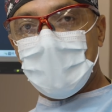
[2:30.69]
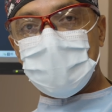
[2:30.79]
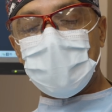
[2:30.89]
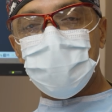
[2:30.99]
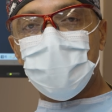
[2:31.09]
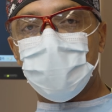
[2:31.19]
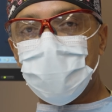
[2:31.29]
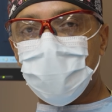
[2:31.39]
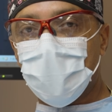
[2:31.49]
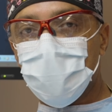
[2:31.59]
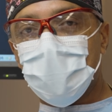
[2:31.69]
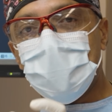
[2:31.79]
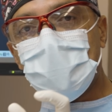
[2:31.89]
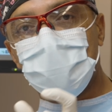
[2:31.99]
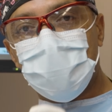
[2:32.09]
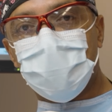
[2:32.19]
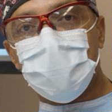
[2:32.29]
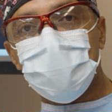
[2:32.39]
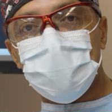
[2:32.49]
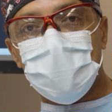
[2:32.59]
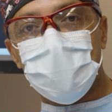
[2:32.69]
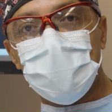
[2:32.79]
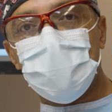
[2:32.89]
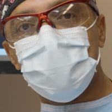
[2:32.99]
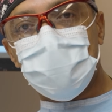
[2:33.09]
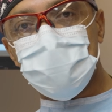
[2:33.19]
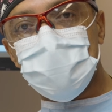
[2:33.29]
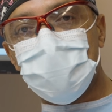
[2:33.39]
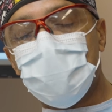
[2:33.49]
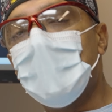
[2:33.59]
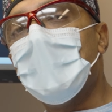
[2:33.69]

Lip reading: down in the breast fold. We're going to make little 3 centimeter incisions.